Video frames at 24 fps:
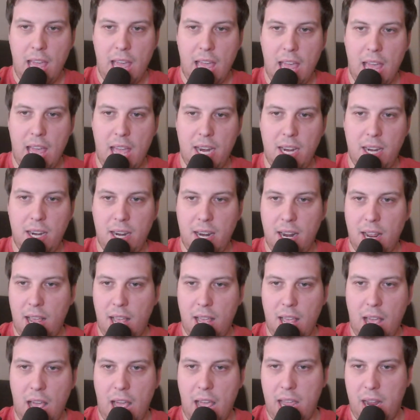And
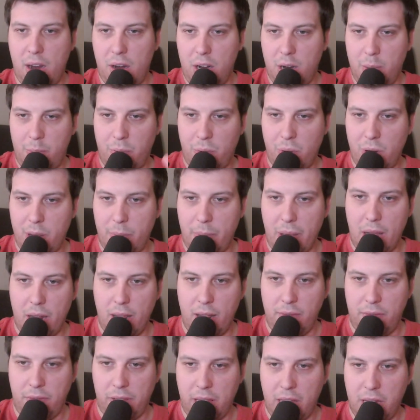I hear your point about
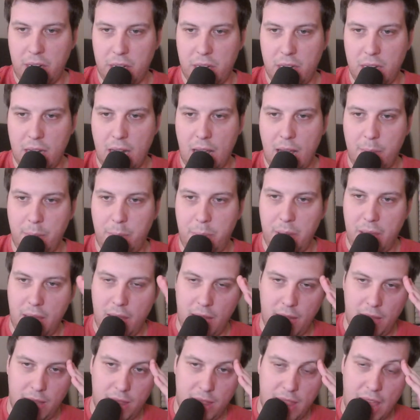inflation not
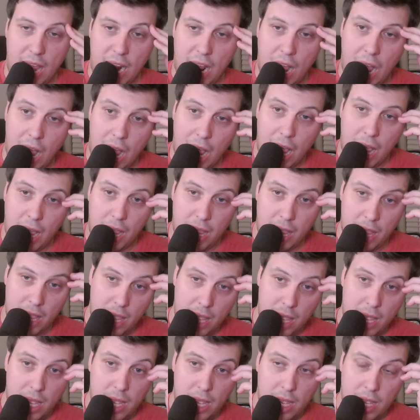being that high,
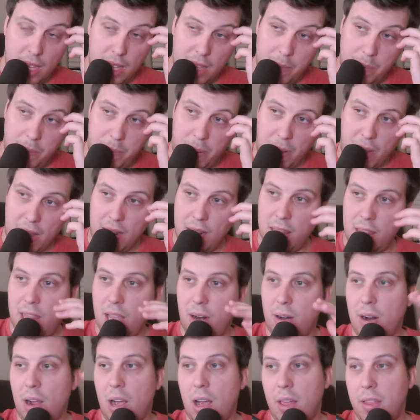but
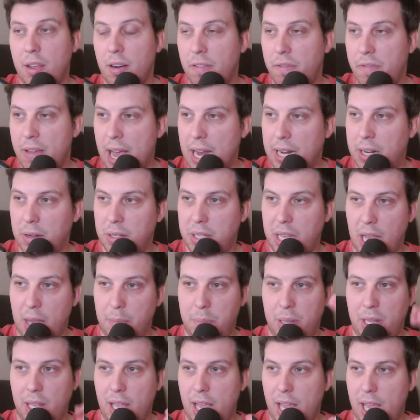there are other factors at
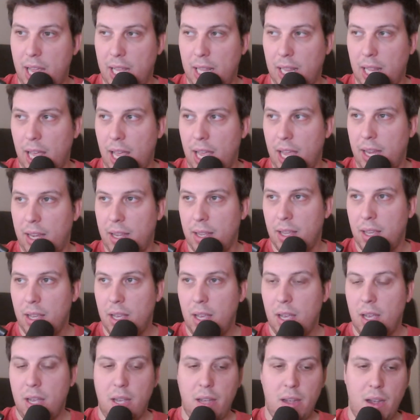play like
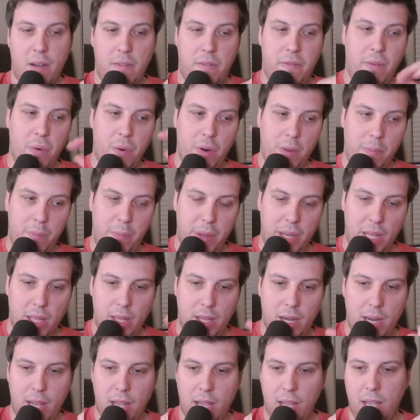
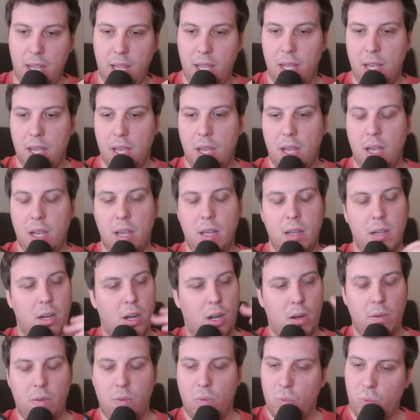affordability,
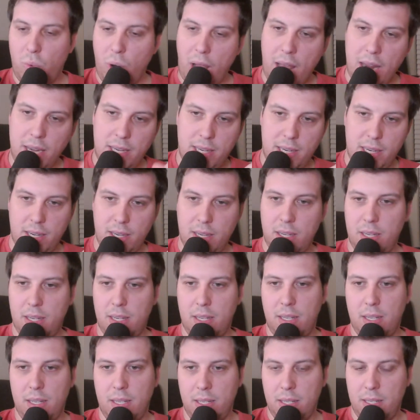rent,
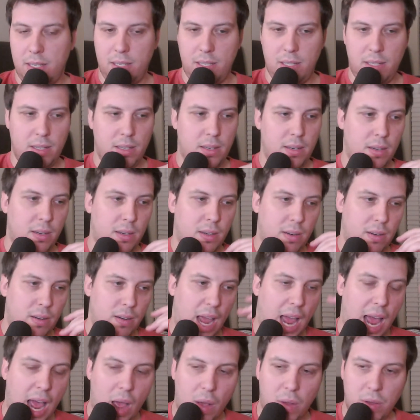
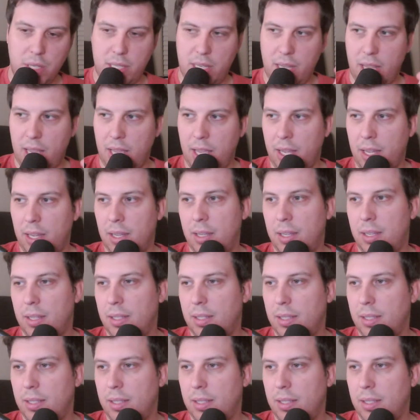housing,